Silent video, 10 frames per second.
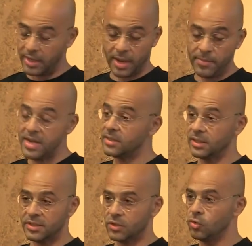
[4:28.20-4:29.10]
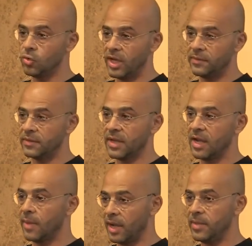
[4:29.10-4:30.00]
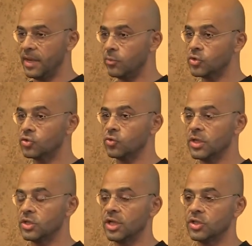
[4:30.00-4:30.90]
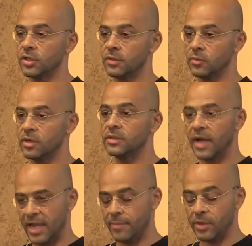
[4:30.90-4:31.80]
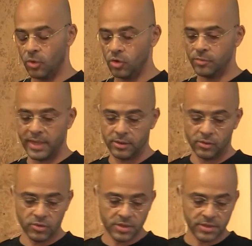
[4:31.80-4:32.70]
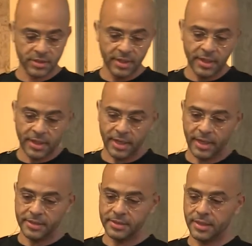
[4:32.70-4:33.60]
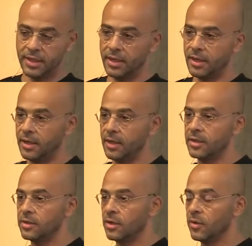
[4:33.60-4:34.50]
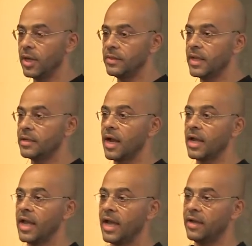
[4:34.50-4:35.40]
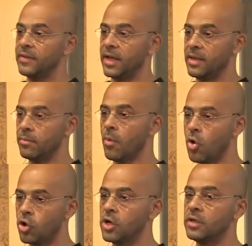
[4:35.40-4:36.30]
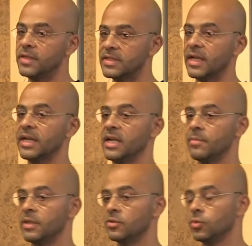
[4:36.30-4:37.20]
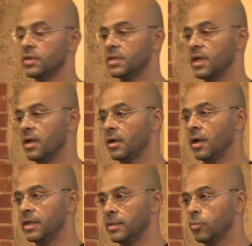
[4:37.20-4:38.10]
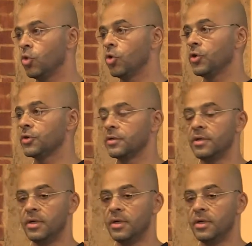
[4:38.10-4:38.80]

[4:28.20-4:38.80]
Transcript: amazing school. At the time, IBM was truly changing the world. I am an old man, notice. And then I had a moral disagreement with an employer